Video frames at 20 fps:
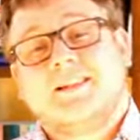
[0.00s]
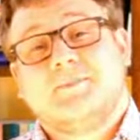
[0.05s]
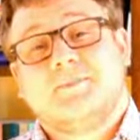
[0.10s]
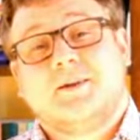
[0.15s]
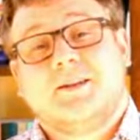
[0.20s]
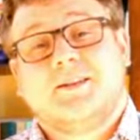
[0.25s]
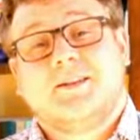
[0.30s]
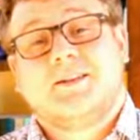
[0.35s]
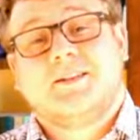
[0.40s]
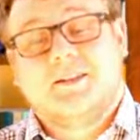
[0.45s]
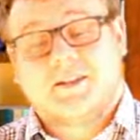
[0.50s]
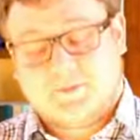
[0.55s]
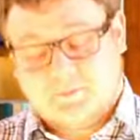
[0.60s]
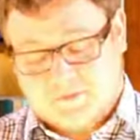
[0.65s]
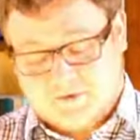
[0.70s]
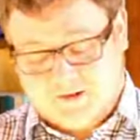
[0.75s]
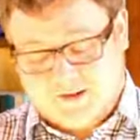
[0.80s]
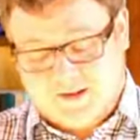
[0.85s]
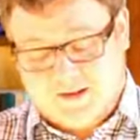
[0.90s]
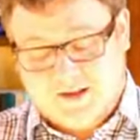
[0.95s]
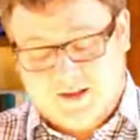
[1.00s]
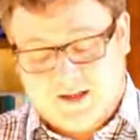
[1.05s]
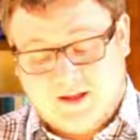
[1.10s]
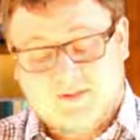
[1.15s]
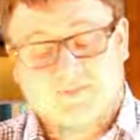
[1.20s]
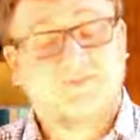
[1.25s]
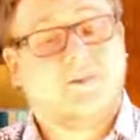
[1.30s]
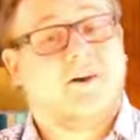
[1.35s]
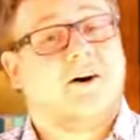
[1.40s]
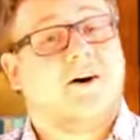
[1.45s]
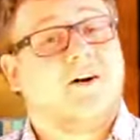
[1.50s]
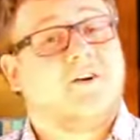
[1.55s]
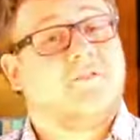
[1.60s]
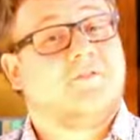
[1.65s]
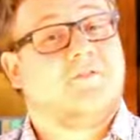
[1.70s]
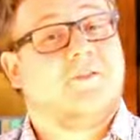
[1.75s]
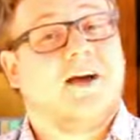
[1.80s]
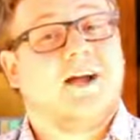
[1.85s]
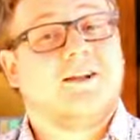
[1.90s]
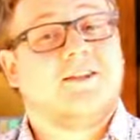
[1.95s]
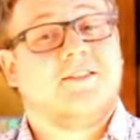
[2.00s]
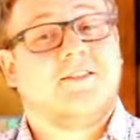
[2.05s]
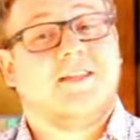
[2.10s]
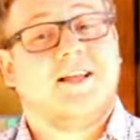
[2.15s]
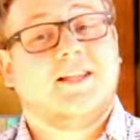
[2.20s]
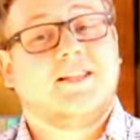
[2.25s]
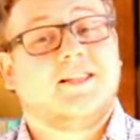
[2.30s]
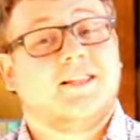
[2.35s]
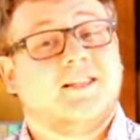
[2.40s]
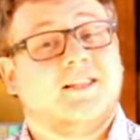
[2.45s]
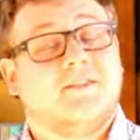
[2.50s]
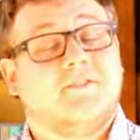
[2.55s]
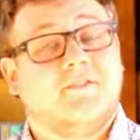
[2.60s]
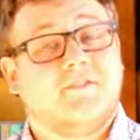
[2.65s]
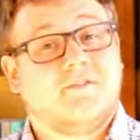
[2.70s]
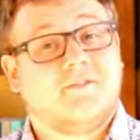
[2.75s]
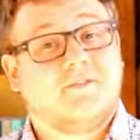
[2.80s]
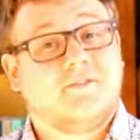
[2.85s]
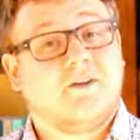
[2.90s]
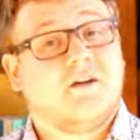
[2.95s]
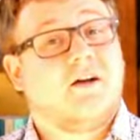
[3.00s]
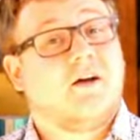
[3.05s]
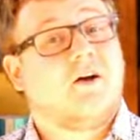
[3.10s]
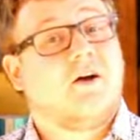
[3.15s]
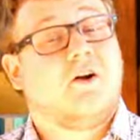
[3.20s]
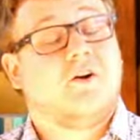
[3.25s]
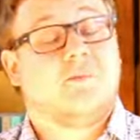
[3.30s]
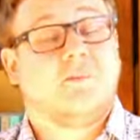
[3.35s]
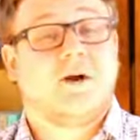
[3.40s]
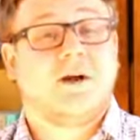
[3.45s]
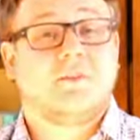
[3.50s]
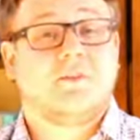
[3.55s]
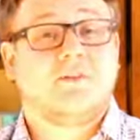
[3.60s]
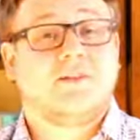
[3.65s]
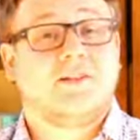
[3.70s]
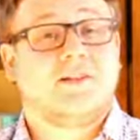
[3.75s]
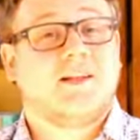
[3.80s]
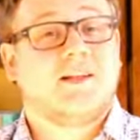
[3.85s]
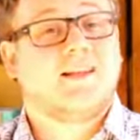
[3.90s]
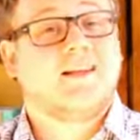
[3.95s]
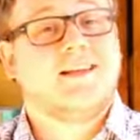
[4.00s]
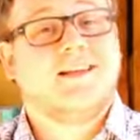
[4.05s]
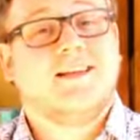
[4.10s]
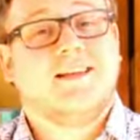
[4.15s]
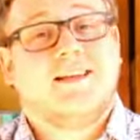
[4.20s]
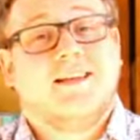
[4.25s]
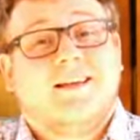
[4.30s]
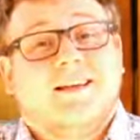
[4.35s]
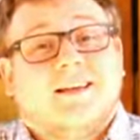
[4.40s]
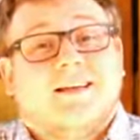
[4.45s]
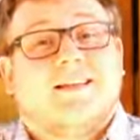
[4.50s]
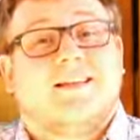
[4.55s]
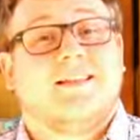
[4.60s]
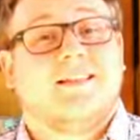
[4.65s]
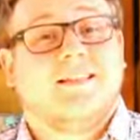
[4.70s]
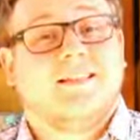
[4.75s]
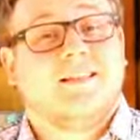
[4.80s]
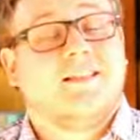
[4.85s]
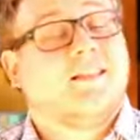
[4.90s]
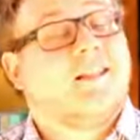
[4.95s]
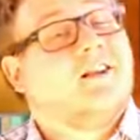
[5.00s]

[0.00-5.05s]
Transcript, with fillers: has been a summary of our final lesson of our Bible study, the